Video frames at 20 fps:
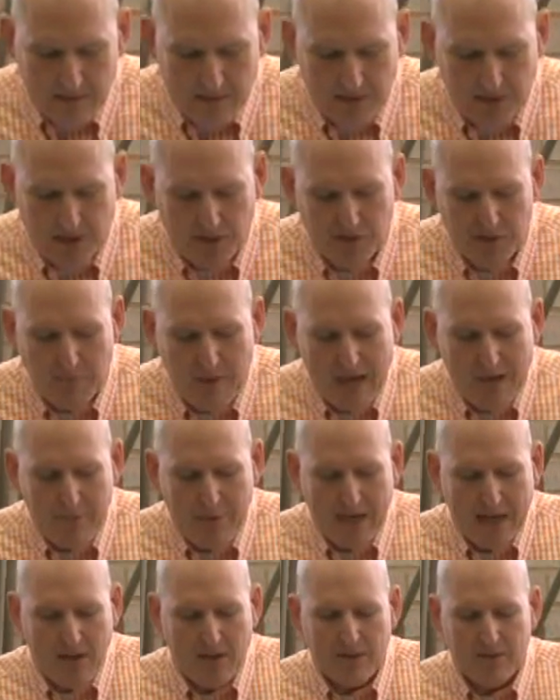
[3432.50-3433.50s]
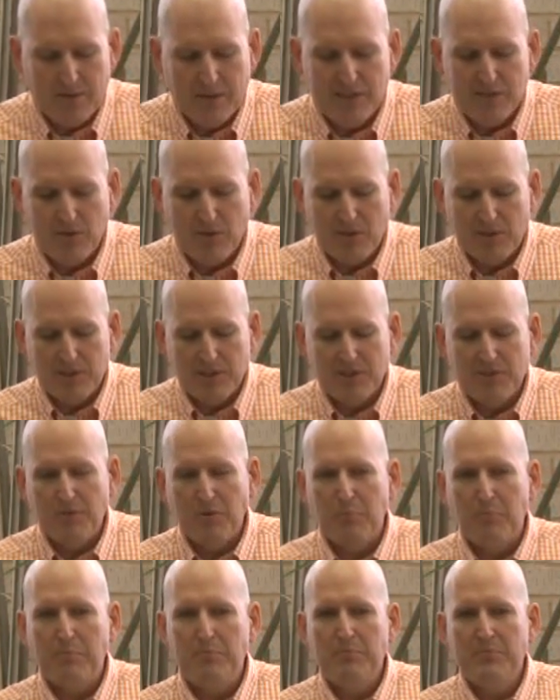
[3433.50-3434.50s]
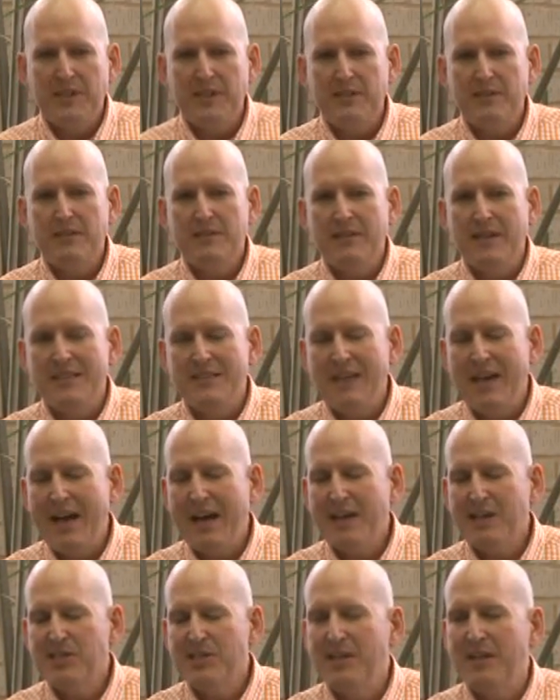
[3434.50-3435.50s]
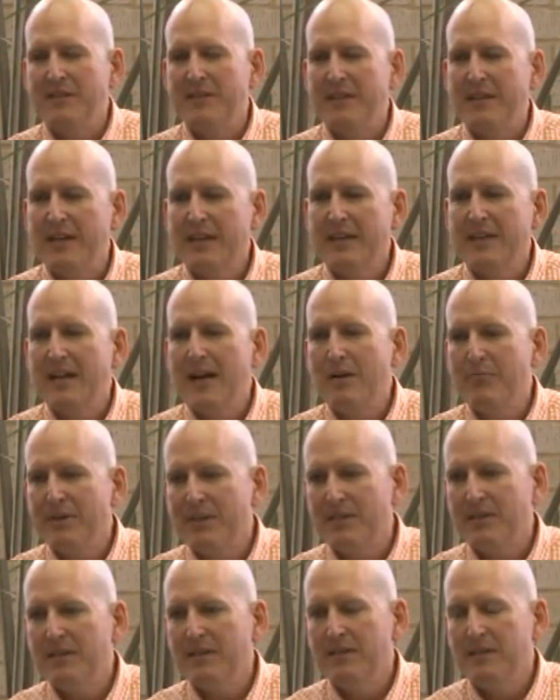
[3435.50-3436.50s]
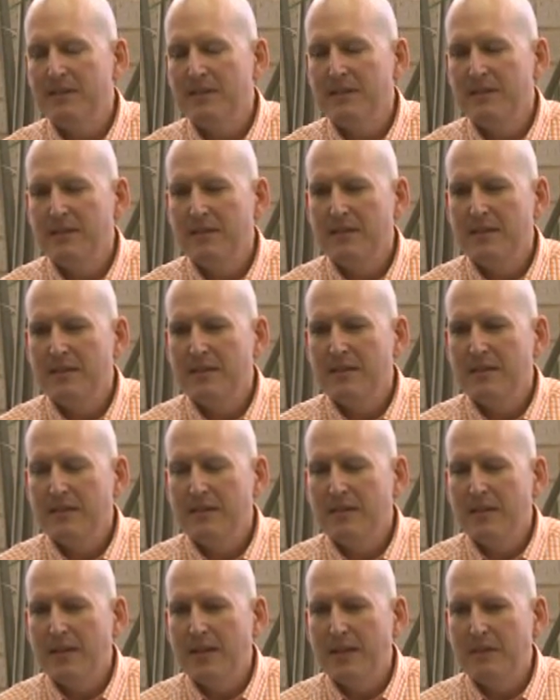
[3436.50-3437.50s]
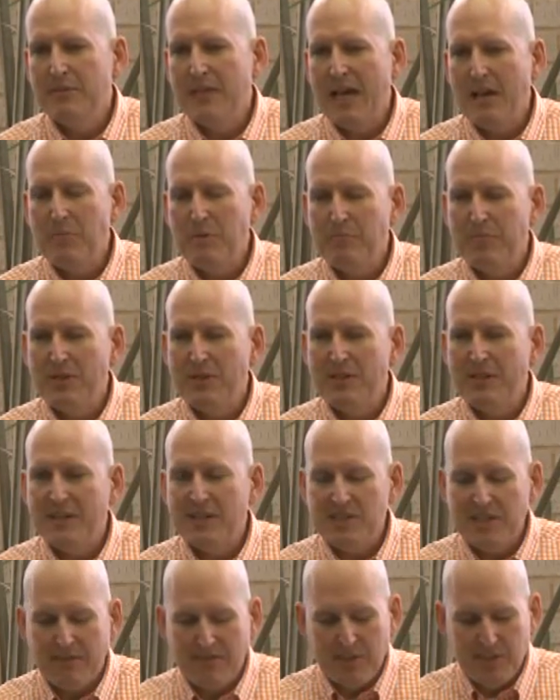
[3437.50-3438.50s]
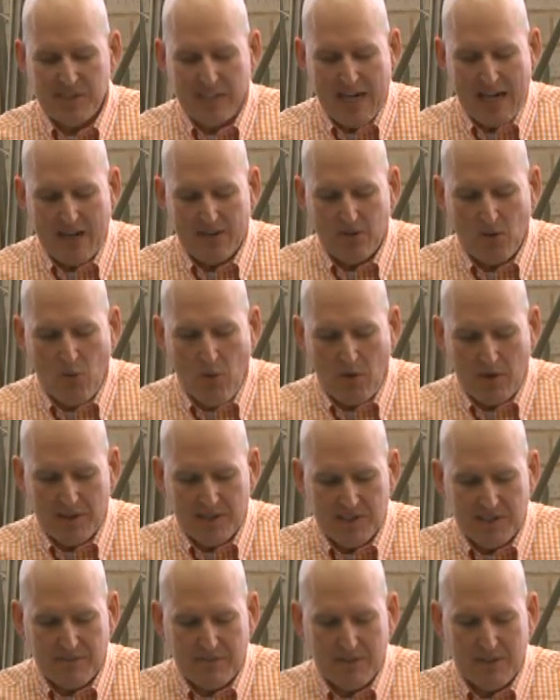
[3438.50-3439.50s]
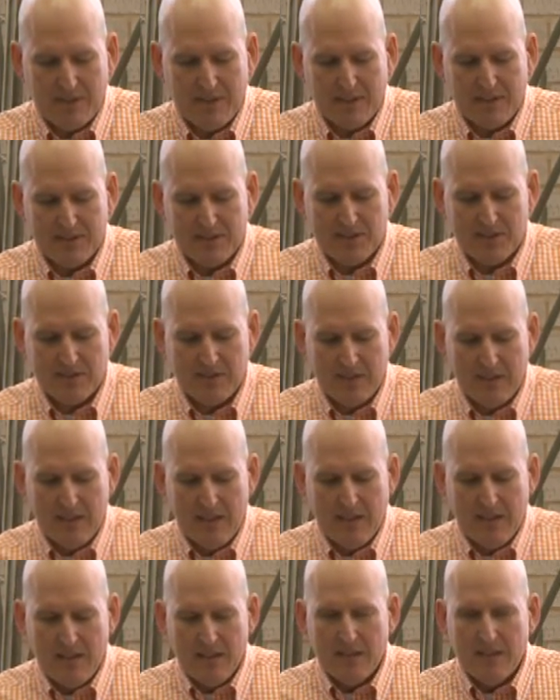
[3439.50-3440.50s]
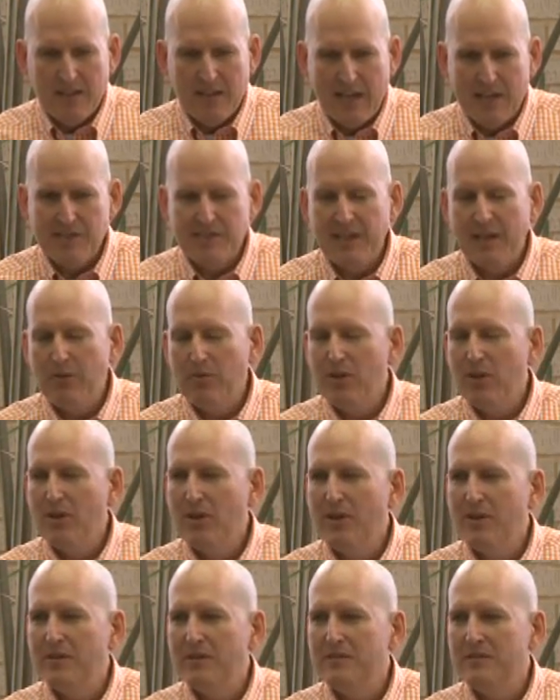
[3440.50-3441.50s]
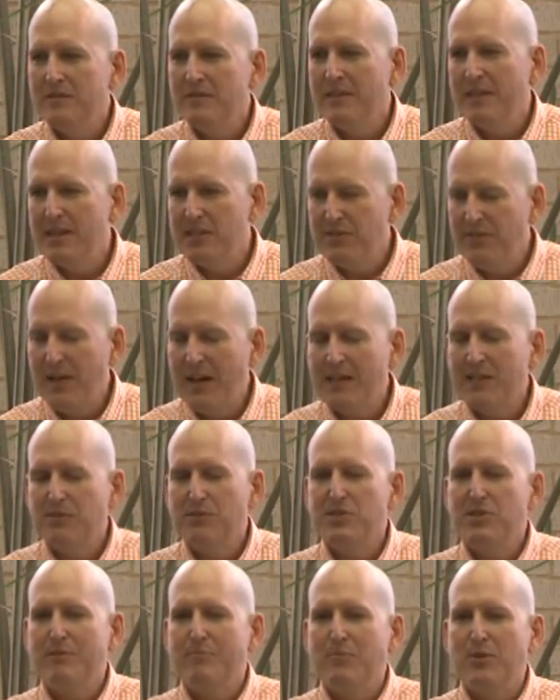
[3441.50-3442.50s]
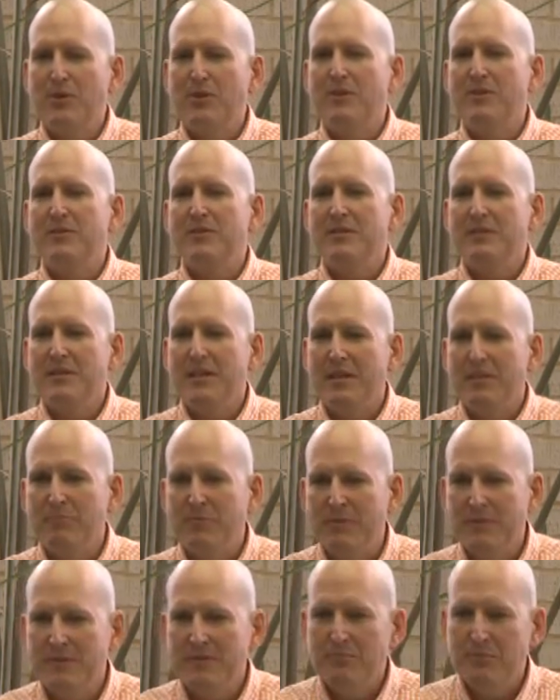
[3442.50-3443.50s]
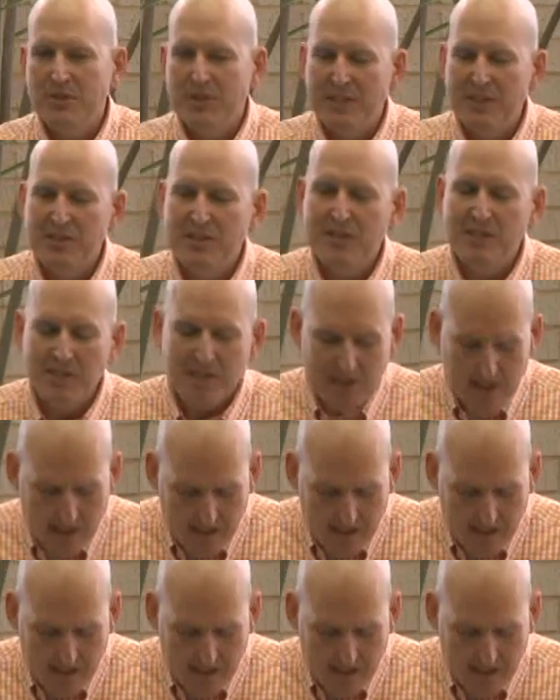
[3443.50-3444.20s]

to use manpower and resources for attacks on the economic capabilities of the South or the civilians. Yes, they were hurt. Yes, factories are burned and munitions